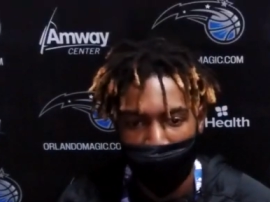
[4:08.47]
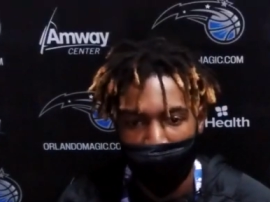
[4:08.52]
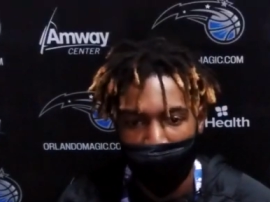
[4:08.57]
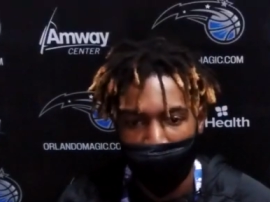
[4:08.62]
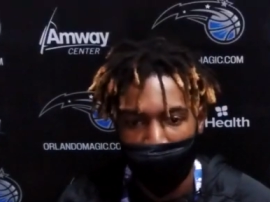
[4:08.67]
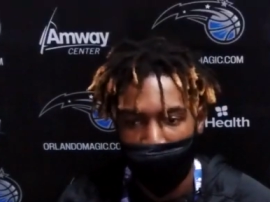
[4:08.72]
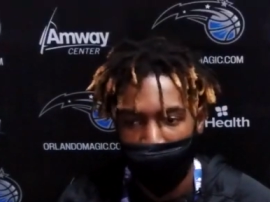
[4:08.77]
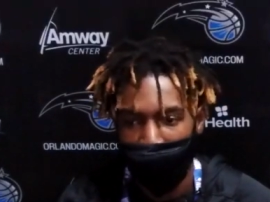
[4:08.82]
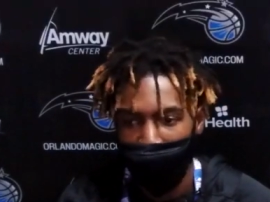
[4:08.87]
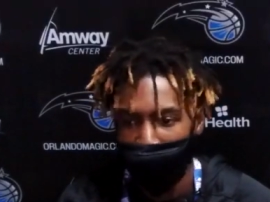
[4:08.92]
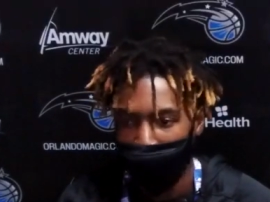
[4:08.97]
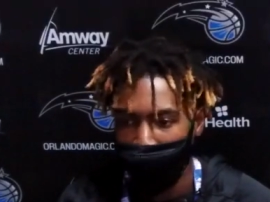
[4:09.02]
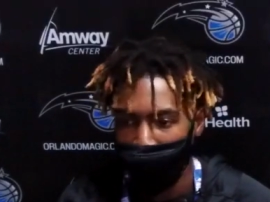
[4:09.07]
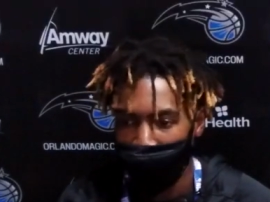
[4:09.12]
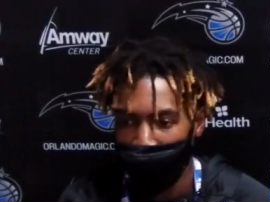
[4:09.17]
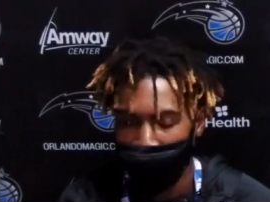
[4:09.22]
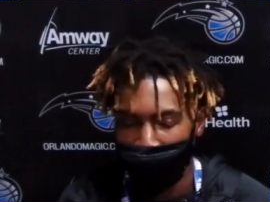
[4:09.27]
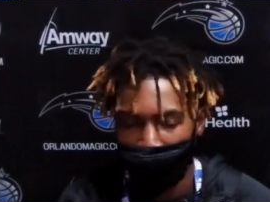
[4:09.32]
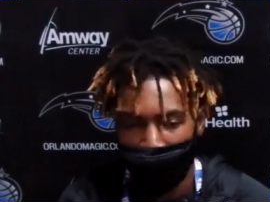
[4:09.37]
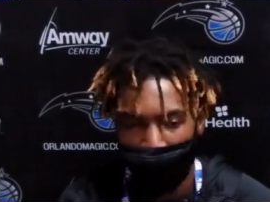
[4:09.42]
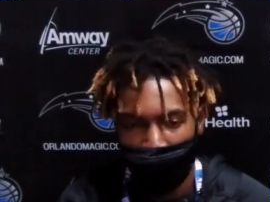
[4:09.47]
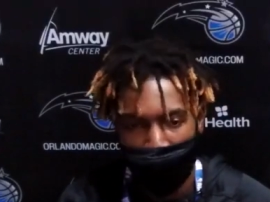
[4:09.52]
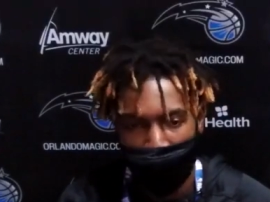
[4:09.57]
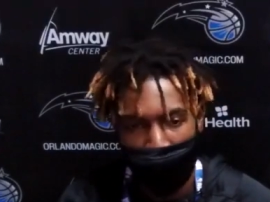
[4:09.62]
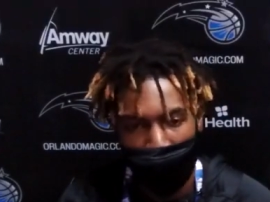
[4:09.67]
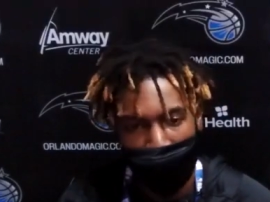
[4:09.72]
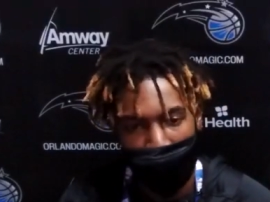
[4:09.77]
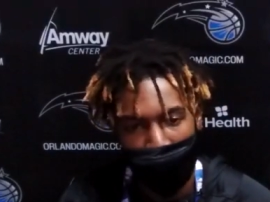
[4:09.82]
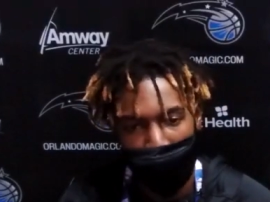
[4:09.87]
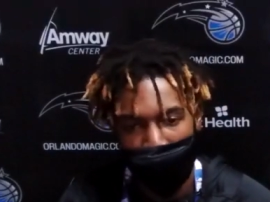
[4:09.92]
So, you
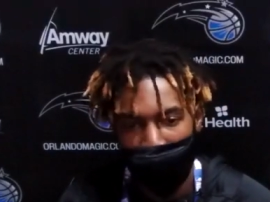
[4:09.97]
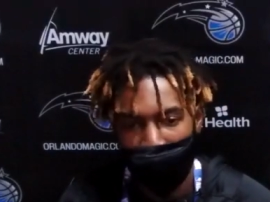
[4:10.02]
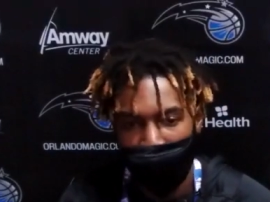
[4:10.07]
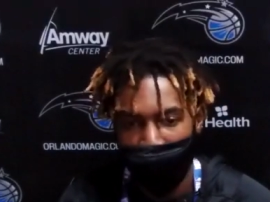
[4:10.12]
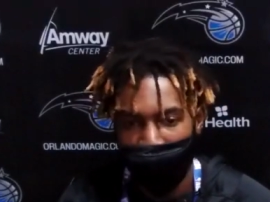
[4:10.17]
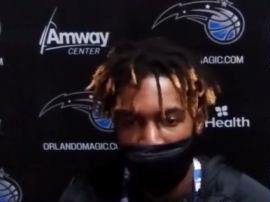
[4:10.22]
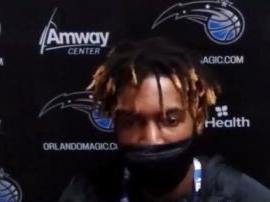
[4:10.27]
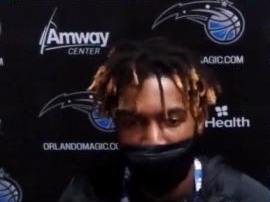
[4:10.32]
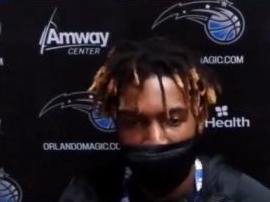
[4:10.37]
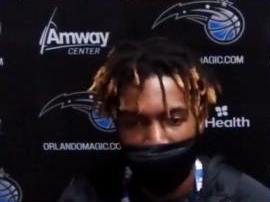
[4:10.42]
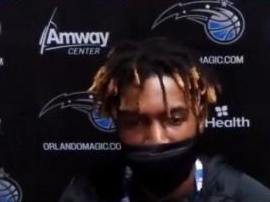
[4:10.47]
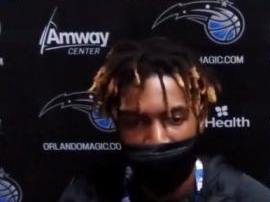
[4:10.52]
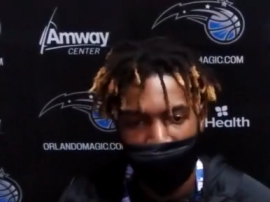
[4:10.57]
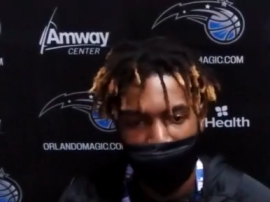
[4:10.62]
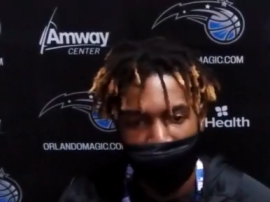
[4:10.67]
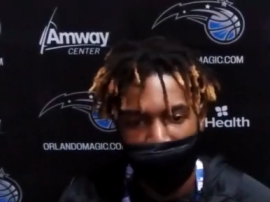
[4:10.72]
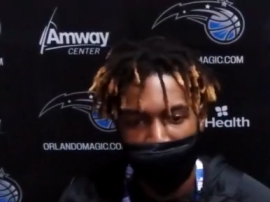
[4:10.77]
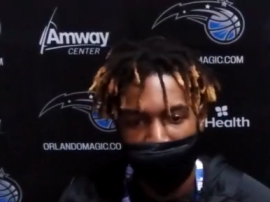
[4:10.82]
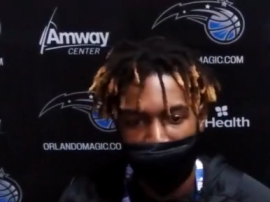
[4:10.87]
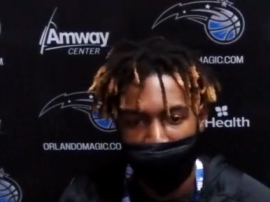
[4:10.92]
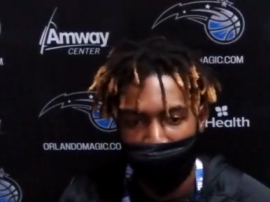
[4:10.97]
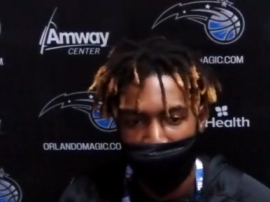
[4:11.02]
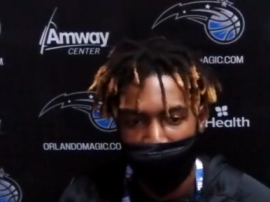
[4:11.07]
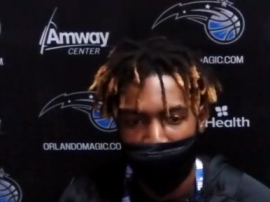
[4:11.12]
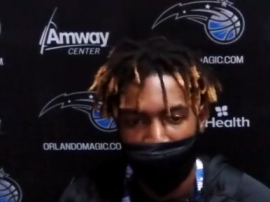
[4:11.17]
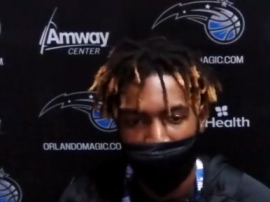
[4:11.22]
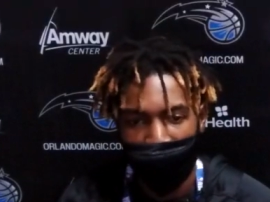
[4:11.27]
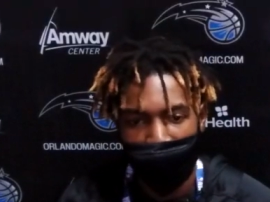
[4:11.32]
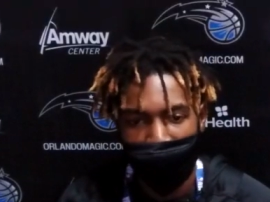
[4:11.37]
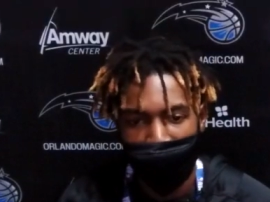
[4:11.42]
know, just like you said, man, it's
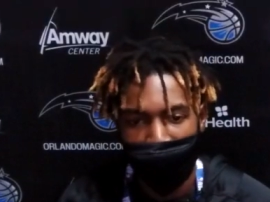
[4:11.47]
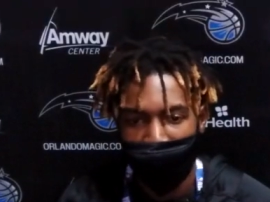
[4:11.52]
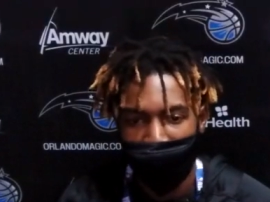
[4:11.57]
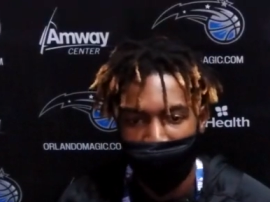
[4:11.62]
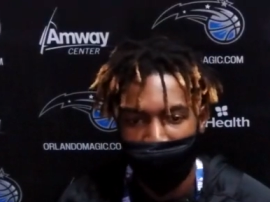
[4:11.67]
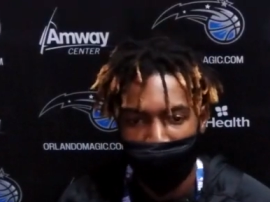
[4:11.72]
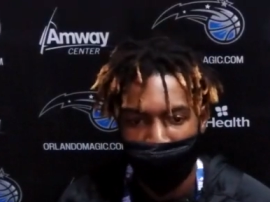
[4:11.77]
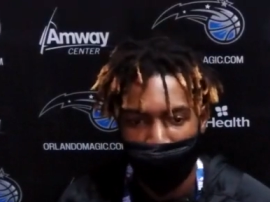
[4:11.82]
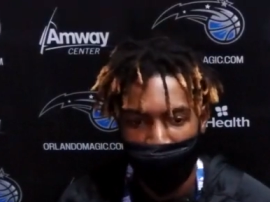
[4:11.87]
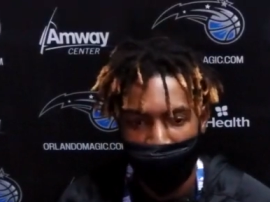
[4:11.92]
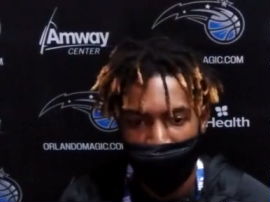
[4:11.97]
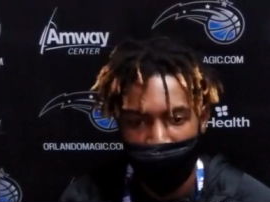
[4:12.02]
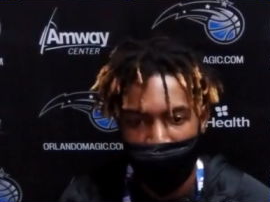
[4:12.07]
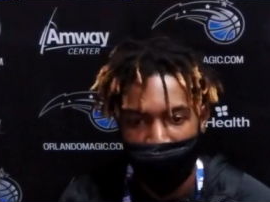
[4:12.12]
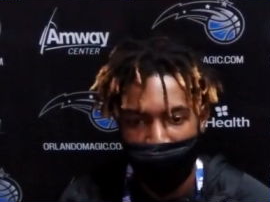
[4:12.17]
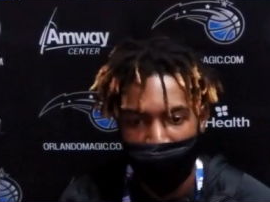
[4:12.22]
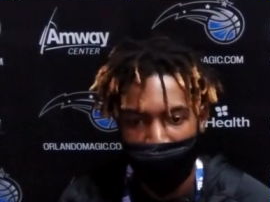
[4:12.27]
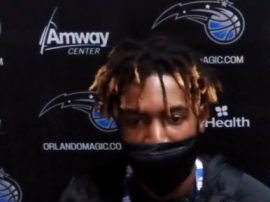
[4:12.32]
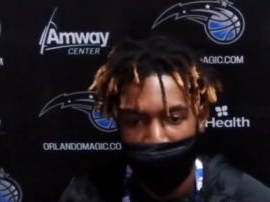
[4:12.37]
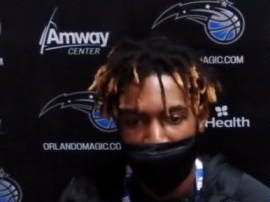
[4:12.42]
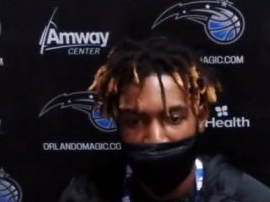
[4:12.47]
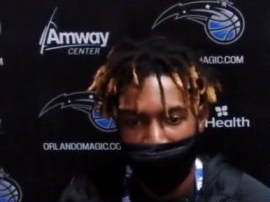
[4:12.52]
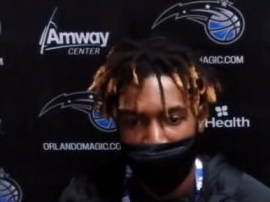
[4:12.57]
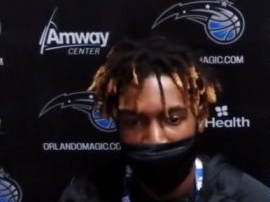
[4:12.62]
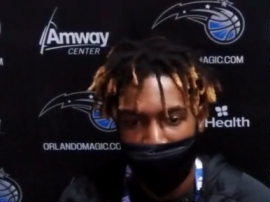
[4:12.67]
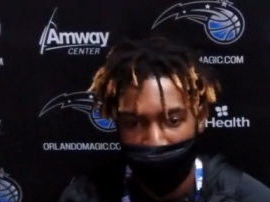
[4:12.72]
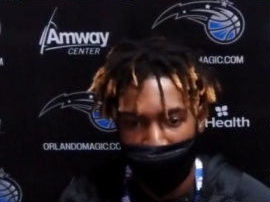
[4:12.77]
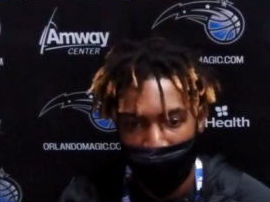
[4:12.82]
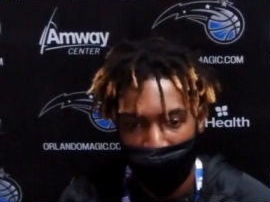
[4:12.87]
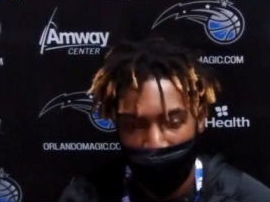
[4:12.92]
always important to get that good
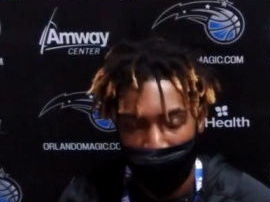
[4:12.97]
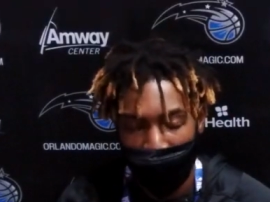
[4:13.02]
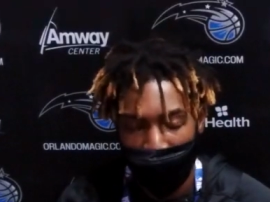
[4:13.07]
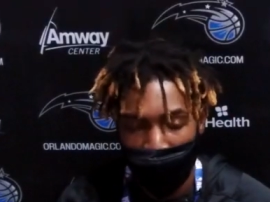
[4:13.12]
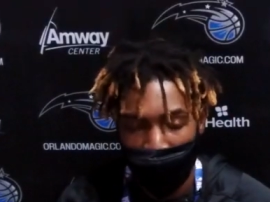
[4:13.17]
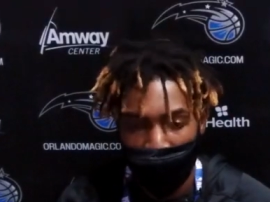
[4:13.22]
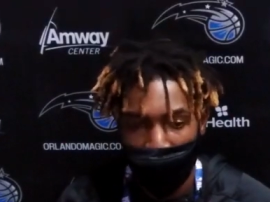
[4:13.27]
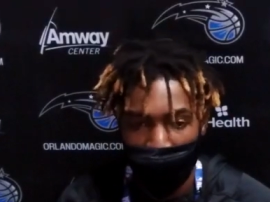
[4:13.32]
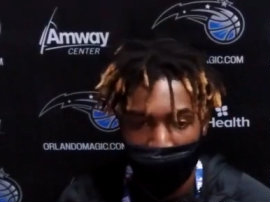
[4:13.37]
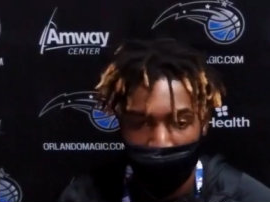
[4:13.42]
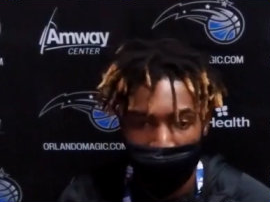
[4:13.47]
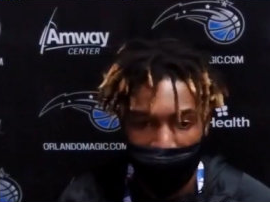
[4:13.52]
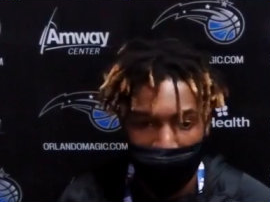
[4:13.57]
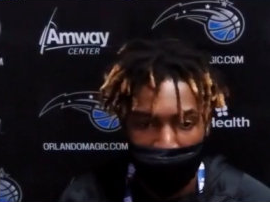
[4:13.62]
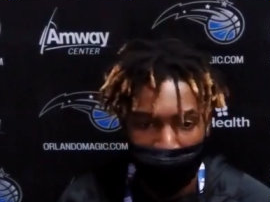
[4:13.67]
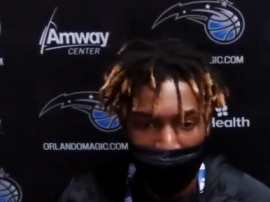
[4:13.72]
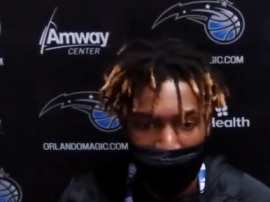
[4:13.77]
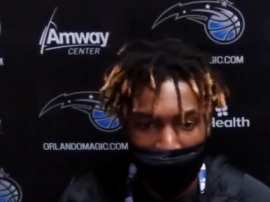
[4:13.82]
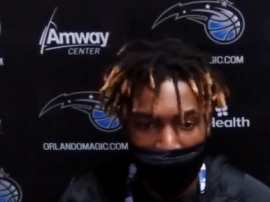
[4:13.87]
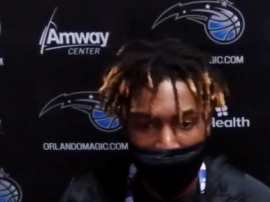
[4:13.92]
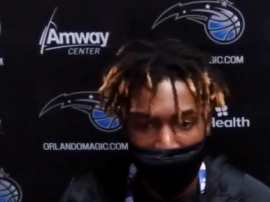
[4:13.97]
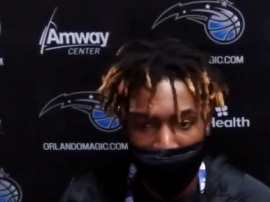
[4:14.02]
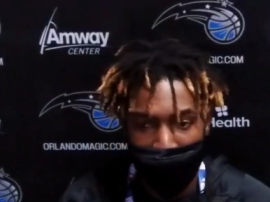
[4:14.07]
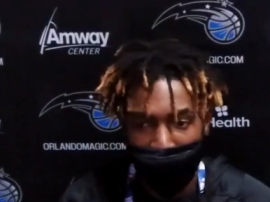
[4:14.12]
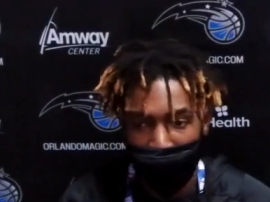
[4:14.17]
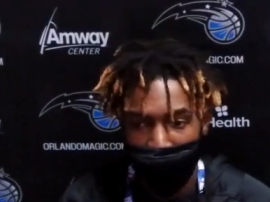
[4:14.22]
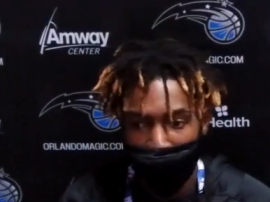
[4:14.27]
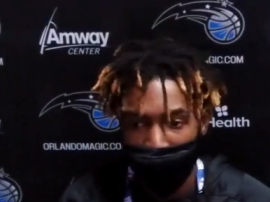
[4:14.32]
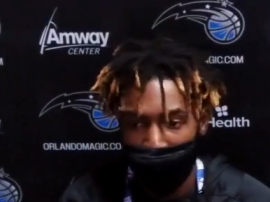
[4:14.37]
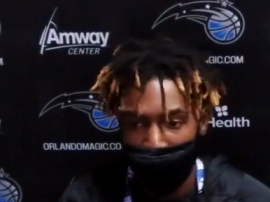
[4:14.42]
start and make sure,
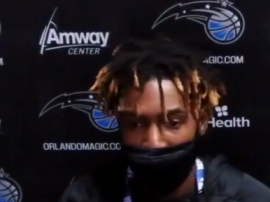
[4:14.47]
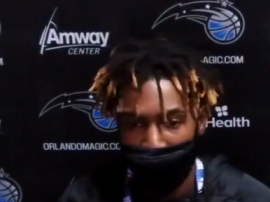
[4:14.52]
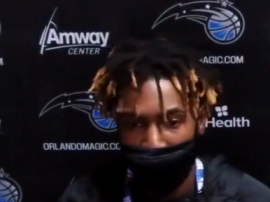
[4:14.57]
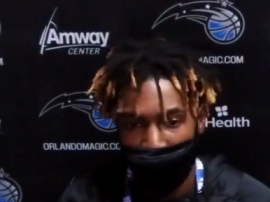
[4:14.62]
you know,